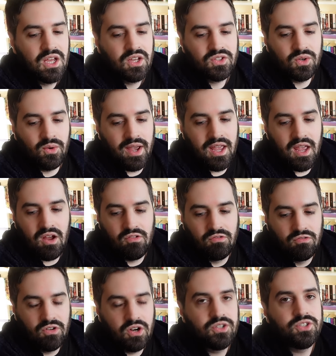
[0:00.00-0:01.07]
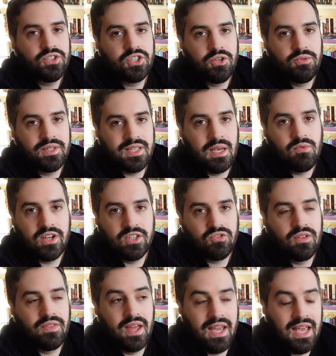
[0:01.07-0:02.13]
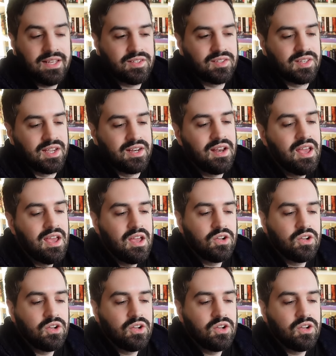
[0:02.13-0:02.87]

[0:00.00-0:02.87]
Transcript: So he runs to the same restaurant that Ace is in,